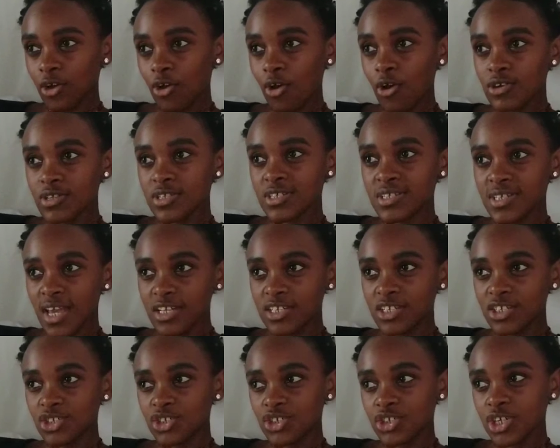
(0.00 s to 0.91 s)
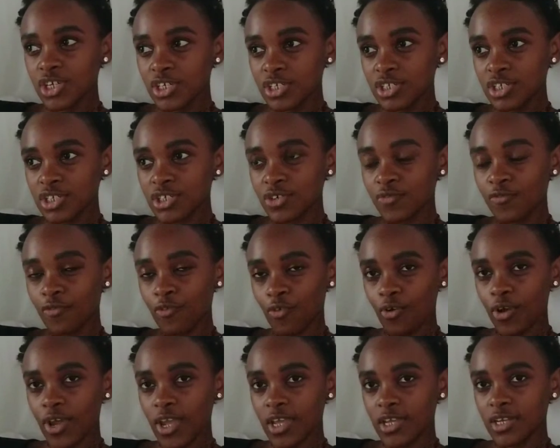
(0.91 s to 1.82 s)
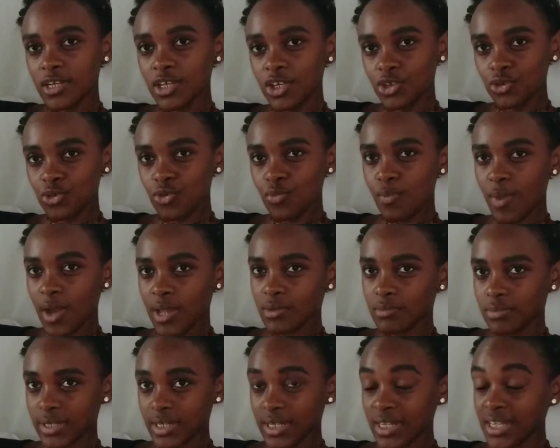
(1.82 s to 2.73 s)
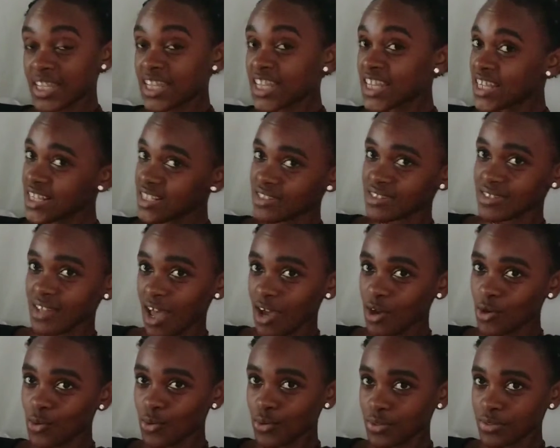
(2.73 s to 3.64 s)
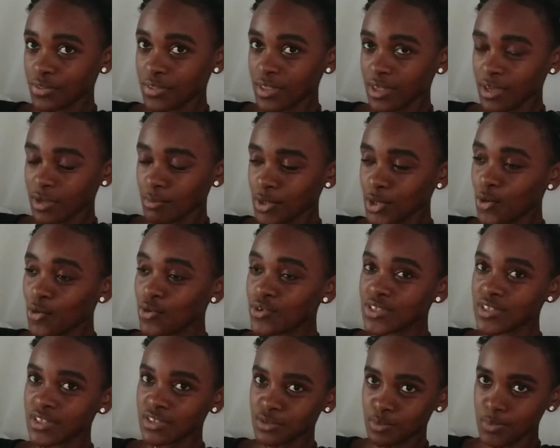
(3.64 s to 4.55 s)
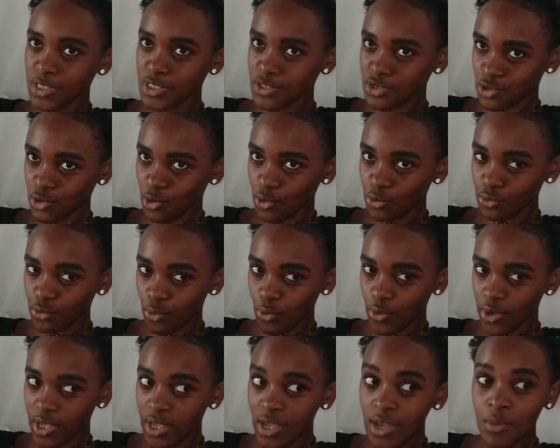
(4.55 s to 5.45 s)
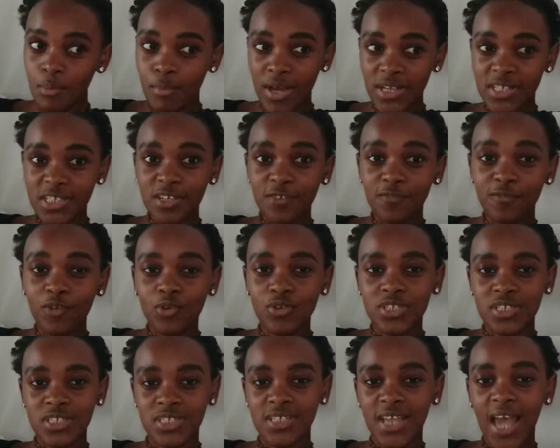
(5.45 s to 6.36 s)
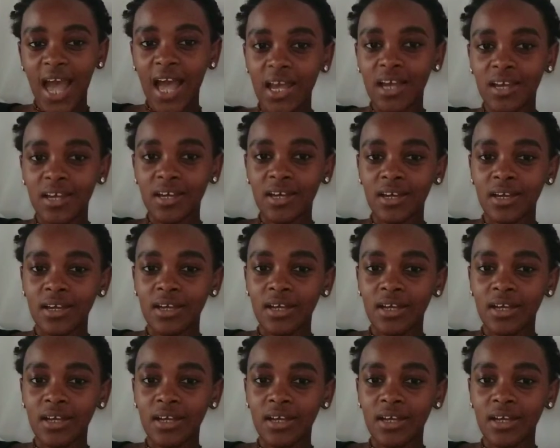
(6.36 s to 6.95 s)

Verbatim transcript: Constant change for any human being is a good thing because it means you're growing. But if you're stuck,